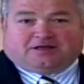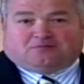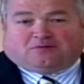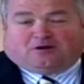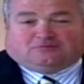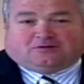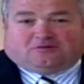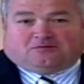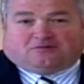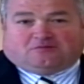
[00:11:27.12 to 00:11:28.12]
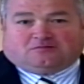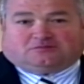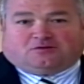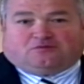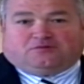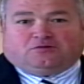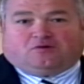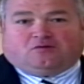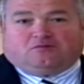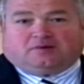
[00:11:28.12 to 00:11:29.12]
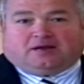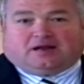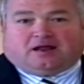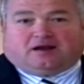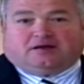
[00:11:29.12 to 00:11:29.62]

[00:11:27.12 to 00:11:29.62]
I'm Daniel Moss, owner of Cornerstone Funeral Home,